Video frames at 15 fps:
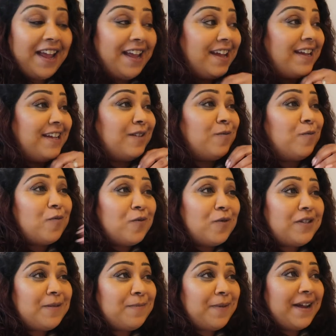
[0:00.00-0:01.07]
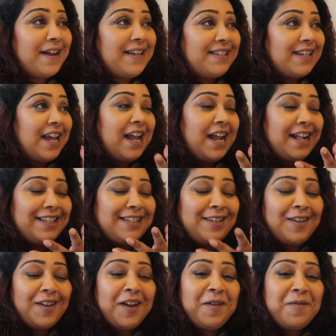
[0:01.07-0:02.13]
It is water-based, it's
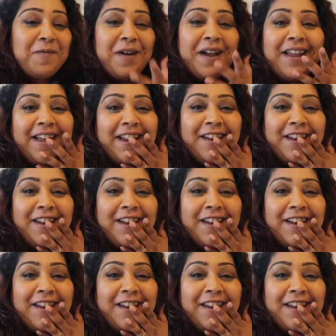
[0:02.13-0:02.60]
lightweight,